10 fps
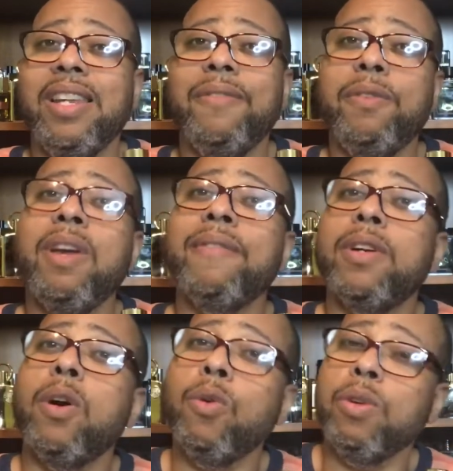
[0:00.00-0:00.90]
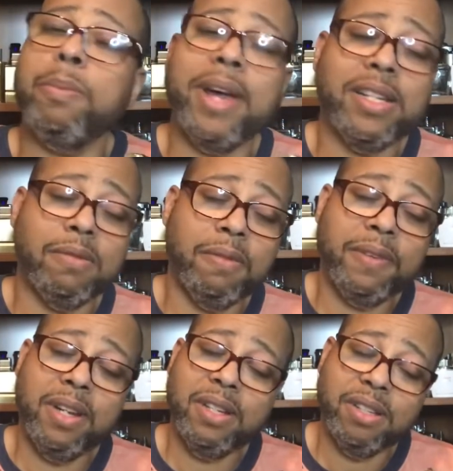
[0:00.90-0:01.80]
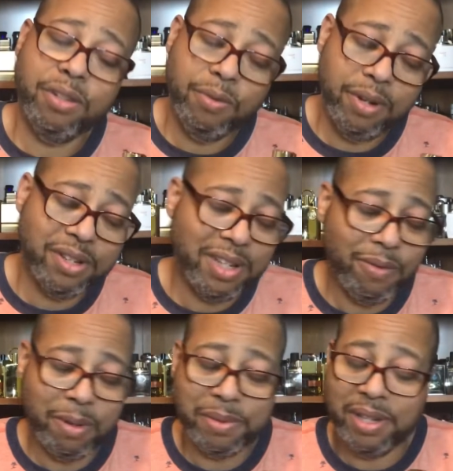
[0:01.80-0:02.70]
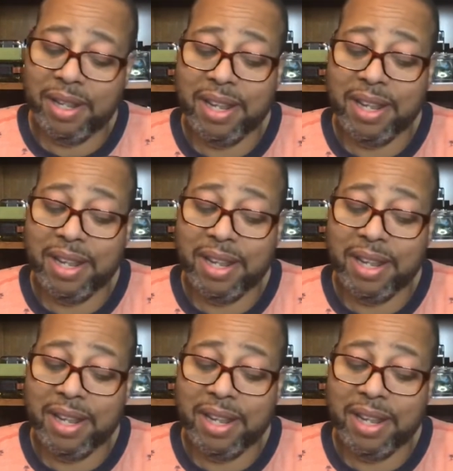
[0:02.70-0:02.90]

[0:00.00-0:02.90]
If you have an older batch of Aventus, then you understand what I'm saying.